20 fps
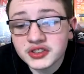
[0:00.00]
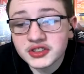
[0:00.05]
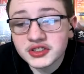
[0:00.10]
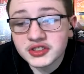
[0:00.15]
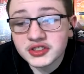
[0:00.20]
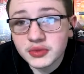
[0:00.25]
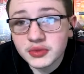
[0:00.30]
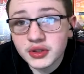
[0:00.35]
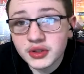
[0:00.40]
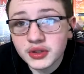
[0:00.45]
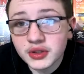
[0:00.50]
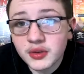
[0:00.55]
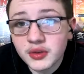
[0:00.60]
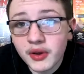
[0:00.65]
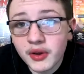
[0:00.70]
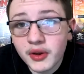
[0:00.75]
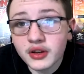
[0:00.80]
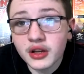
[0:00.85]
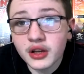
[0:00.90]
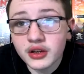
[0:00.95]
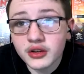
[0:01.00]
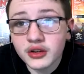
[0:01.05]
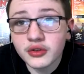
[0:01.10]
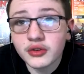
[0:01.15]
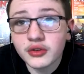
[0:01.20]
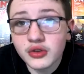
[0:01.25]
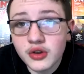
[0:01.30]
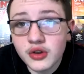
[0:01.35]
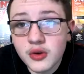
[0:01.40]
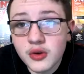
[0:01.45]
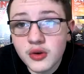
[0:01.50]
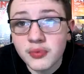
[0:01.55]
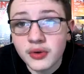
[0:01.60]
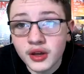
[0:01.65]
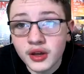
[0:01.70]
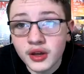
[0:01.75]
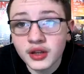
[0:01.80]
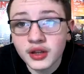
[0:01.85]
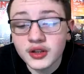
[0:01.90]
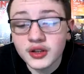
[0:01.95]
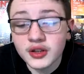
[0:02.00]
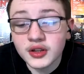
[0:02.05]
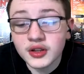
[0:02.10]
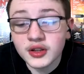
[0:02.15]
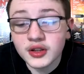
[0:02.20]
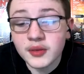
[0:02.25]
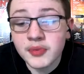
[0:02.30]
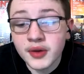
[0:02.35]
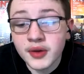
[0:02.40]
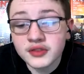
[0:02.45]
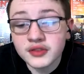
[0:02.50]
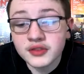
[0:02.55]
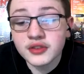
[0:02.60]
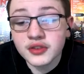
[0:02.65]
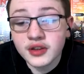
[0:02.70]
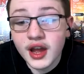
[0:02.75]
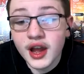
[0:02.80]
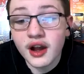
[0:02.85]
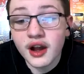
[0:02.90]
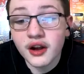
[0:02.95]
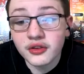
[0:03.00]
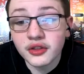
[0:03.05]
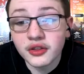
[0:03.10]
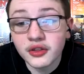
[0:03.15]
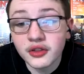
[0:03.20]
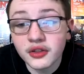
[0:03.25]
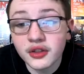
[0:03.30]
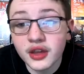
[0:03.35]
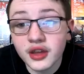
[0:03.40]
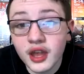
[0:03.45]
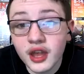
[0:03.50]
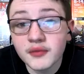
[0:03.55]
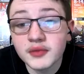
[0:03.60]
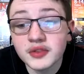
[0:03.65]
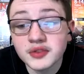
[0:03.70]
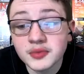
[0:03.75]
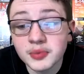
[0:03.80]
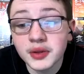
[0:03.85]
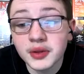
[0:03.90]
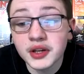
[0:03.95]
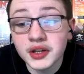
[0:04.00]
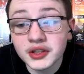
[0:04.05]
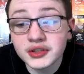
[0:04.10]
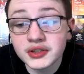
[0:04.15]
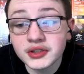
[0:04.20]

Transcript: where depending on who you pick, it depends on how the game is played.